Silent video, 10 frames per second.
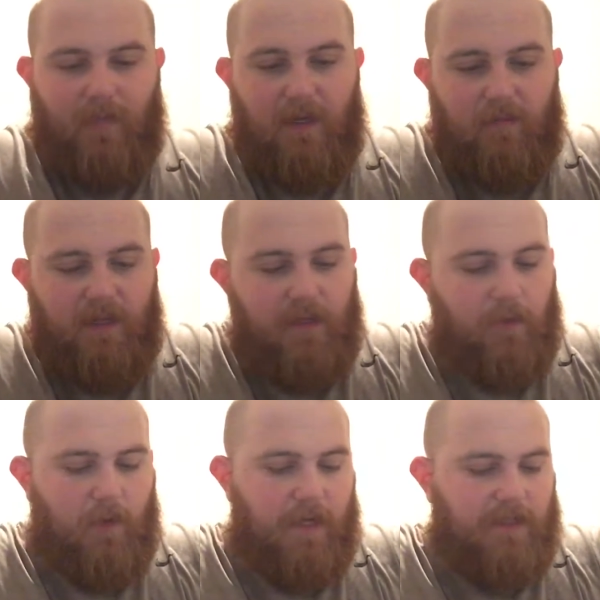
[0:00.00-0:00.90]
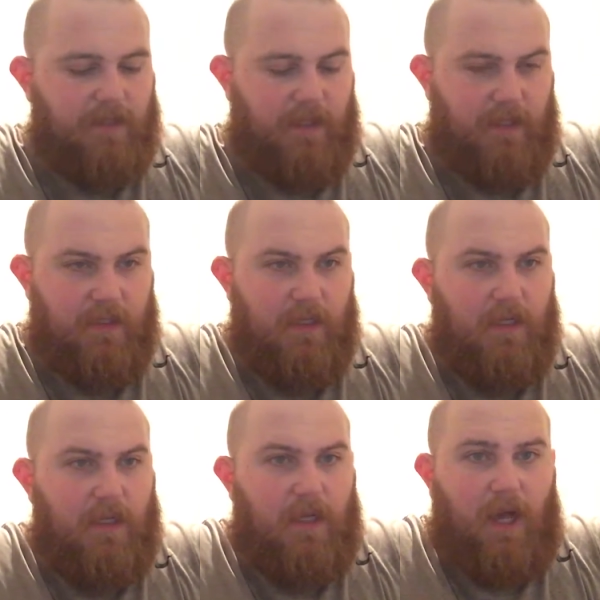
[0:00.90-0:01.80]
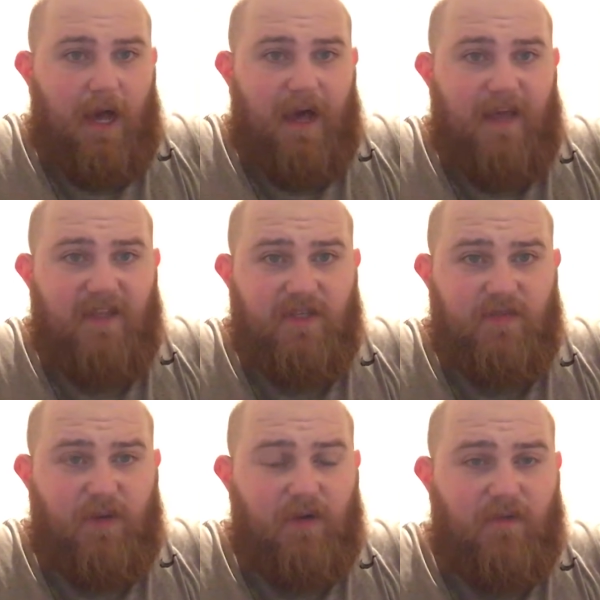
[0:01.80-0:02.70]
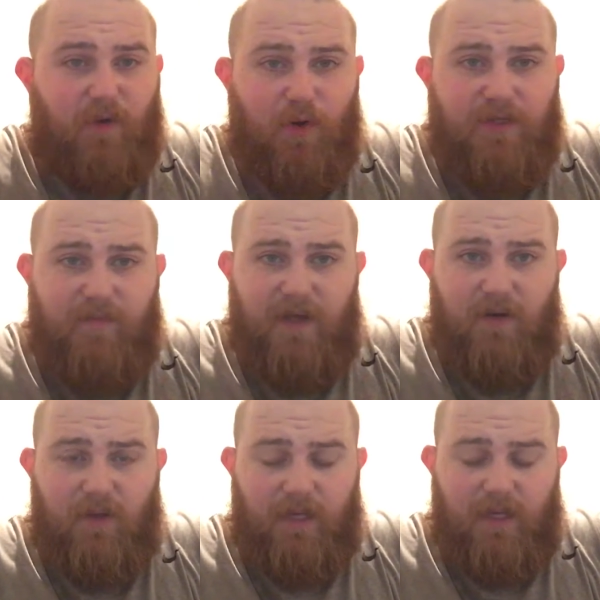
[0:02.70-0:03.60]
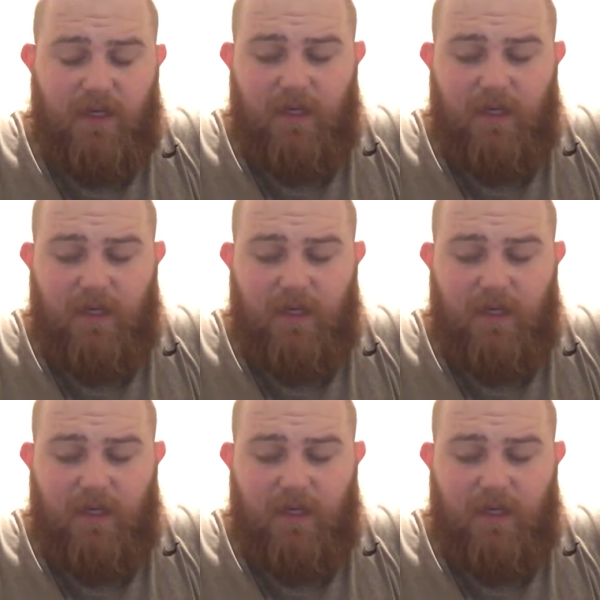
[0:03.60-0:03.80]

But anyways, uh, in the spirit of going to bed early